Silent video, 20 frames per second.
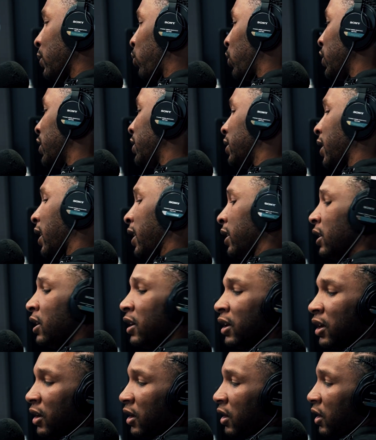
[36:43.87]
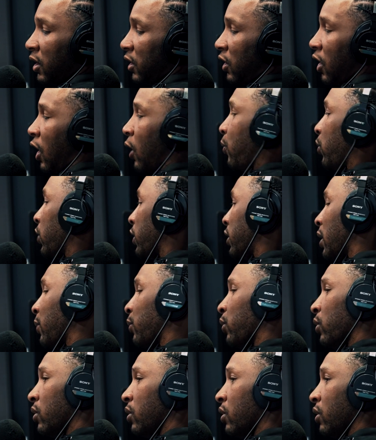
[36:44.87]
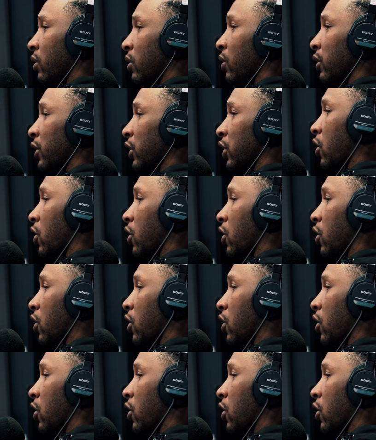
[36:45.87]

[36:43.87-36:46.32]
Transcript: appreciate y'all pulling up on, on, on the